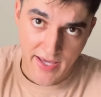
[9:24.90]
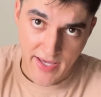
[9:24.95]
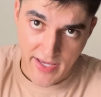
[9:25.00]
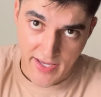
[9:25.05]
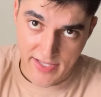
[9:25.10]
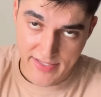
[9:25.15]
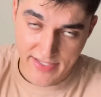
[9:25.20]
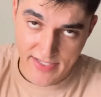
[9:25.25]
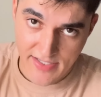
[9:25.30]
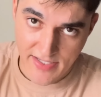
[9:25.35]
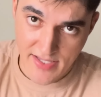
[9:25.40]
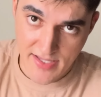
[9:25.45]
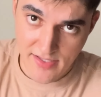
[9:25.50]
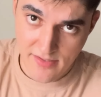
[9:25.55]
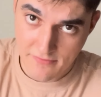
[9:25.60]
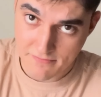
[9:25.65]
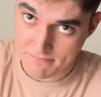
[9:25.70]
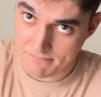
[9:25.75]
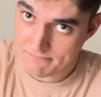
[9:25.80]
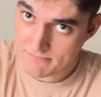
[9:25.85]
And then
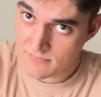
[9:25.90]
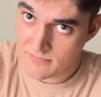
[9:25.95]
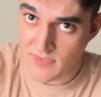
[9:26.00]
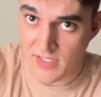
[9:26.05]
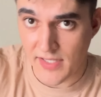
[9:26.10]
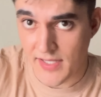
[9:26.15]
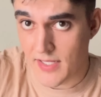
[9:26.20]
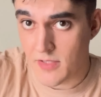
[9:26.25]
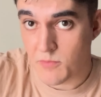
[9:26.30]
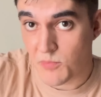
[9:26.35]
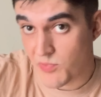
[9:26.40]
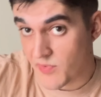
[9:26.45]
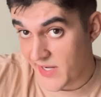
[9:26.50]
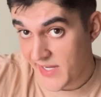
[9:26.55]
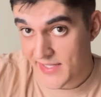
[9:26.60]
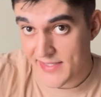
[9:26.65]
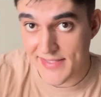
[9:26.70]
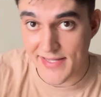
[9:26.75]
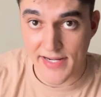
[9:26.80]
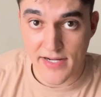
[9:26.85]
he can
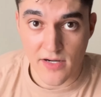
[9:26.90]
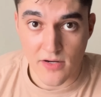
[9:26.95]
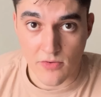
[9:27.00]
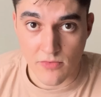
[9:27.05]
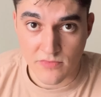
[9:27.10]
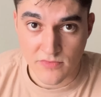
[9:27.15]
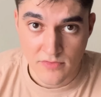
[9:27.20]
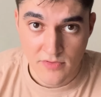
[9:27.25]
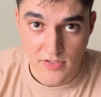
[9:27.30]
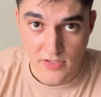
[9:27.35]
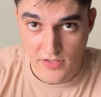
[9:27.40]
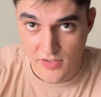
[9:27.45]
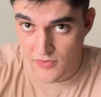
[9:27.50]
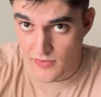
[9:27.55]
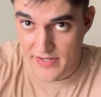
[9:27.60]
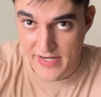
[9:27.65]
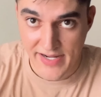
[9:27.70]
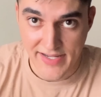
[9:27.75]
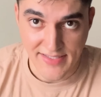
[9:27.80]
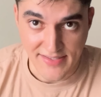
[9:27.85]
break down
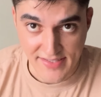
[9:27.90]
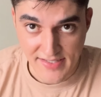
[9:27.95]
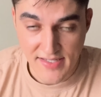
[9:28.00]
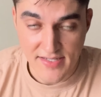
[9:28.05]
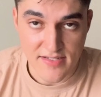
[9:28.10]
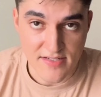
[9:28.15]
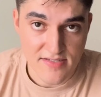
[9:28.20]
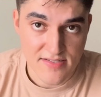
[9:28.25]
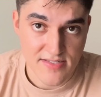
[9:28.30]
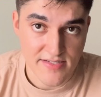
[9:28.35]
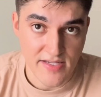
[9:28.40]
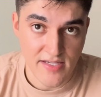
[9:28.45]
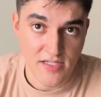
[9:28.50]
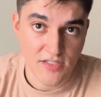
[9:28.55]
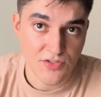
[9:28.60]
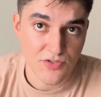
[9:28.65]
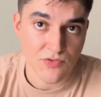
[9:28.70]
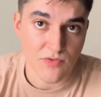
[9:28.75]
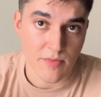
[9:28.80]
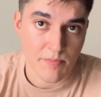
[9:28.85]
your ideas
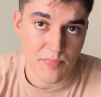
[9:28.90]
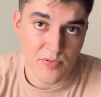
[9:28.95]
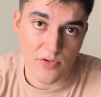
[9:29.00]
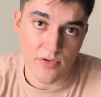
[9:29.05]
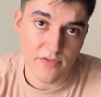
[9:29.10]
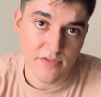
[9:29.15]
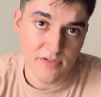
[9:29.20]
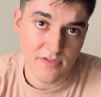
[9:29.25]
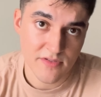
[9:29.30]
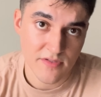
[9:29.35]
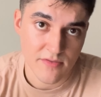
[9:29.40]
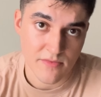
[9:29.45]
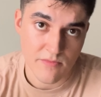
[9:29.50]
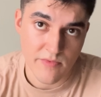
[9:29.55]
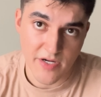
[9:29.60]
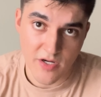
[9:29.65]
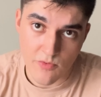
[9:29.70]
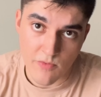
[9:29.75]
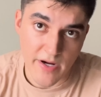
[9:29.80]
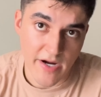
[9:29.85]
into a product
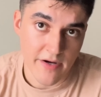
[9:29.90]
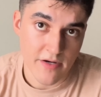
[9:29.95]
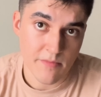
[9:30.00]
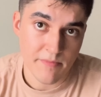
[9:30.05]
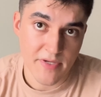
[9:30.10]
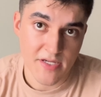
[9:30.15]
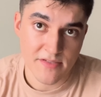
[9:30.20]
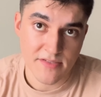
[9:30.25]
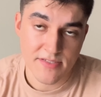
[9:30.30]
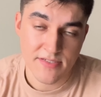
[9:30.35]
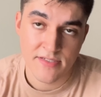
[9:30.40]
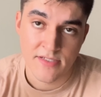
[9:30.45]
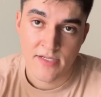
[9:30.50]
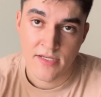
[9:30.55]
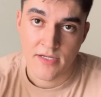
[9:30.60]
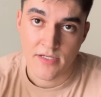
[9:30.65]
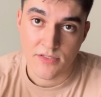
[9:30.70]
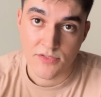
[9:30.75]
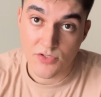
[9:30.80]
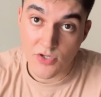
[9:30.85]
requirement
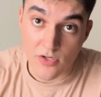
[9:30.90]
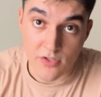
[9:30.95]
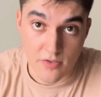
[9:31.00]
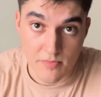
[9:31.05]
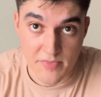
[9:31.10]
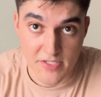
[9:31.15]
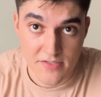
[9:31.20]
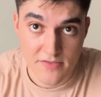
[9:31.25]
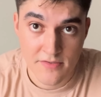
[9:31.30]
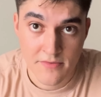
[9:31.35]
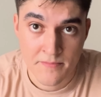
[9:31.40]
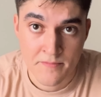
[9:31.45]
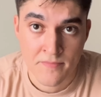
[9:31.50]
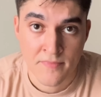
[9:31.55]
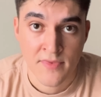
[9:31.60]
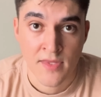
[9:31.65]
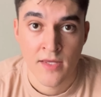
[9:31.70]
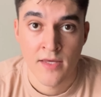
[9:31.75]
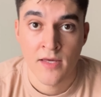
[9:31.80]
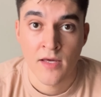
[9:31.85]
document,
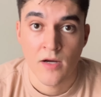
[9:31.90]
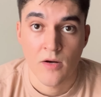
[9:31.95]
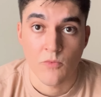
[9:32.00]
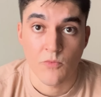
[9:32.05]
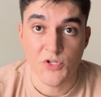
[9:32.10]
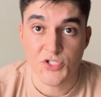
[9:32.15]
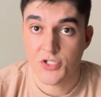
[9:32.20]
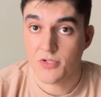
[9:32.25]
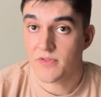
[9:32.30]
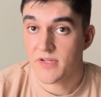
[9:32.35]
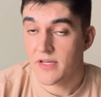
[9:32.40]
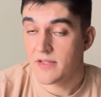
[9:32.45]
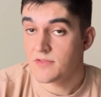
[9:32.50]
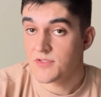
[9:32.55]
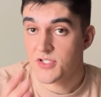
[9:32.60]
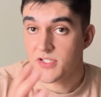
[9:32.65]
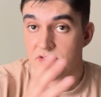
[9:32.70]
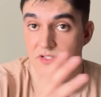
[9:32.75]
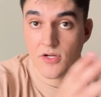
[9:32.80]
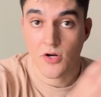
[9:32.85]
which you can
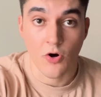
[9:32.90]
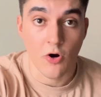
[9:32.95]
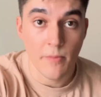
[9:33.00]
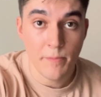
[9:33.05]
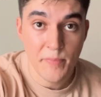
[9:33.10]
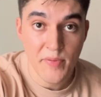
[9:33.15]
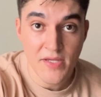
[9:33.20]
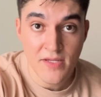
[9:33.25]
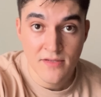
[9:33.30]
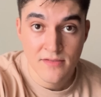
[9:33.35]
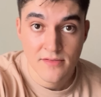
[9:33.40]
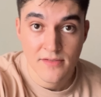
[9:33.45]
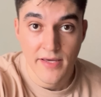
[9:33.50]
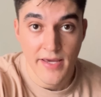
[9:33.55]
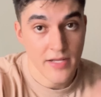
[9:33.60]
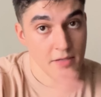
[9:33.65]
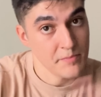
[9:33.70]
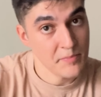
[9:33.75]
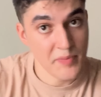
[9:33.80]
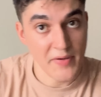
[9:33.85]
just copy
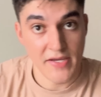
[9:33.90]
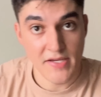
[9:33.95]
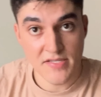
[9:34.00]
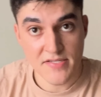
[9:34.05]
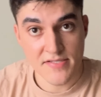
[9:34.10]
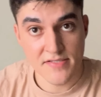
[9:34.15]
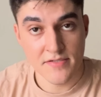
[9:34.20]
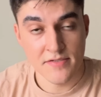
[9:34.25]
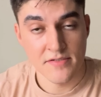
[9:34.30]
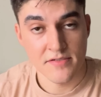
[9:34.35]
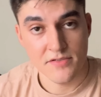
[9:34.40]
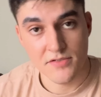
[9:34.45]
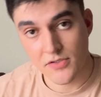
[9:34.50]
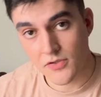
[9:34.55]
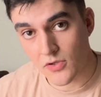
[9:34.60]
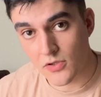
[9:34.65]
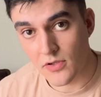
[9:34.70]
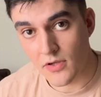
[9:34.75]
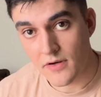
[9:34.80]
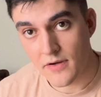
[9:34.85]
and paste to
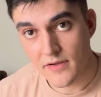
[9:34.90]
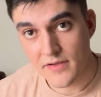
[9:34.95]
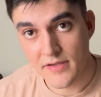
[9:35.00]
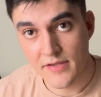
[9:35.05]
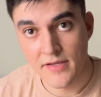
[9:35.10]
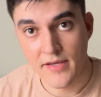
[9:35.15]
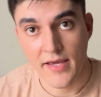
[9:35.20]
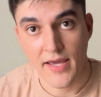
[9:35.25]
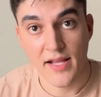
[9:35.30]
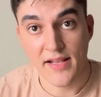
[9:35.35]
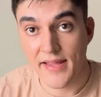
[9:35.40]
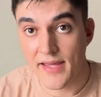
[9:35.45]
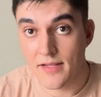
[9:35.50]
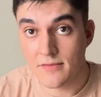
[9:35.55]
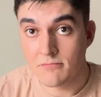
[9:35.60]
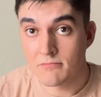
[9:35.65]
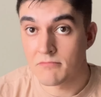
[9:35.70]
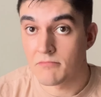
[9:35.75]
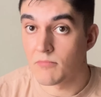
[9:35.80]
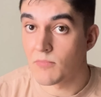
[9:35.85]
Claude. And
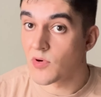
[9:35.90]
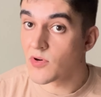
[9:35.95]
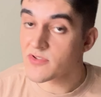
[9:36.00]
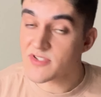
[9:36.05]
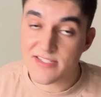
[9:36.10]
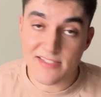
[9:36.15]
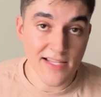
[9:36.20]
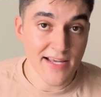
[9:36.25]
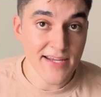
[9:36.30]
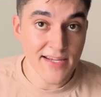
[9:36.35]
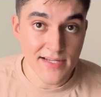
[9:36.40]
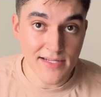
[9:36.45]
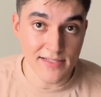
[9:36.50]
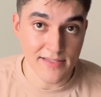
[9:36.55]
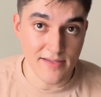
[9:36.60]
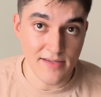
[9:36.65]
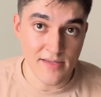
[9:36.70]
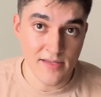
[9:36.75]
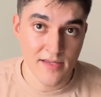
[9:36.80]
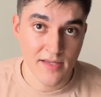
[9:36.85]
then most
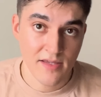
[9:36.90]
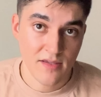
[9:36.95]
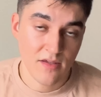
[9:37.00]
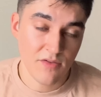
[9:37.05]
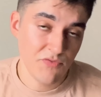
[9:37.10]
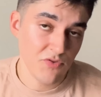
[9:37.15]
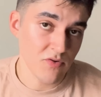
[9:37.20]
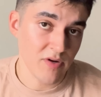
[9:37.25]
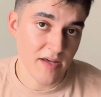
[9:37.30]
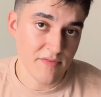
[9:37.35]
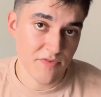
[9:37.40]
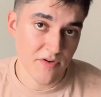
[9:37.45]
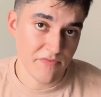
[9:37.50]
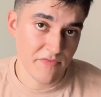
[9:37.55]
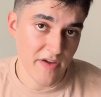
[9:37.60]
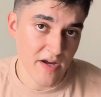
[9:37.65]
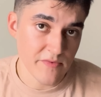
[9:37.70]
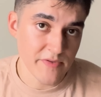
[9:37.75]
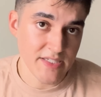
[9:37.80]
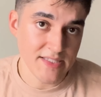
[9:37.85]
likely, if you have a
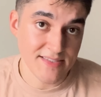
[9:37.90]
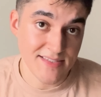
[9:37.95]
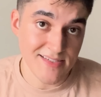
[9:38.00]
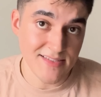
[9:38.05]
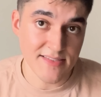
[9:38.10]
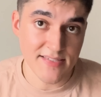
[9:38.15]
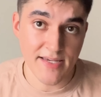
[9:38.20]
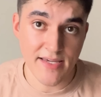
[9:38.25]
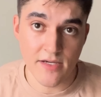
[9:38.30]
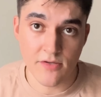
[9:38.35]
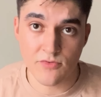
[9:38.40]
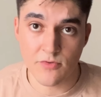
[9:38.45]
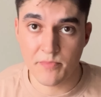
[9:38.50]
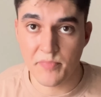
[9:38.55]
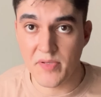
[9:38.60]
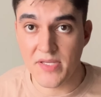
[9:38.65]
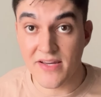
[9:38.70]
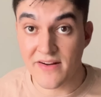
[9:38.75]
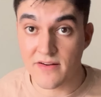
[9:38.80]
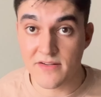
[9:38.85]
very detailed
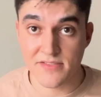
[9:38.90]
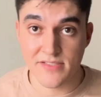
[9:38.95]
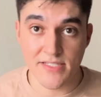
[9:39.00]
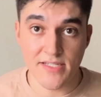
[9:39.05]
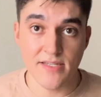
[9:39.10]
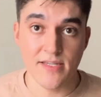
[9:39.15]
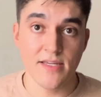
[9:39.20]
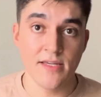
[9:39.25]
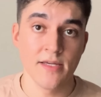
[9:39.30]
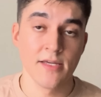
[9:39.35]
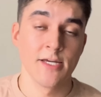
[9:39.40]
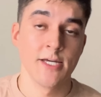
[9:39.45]
PRD,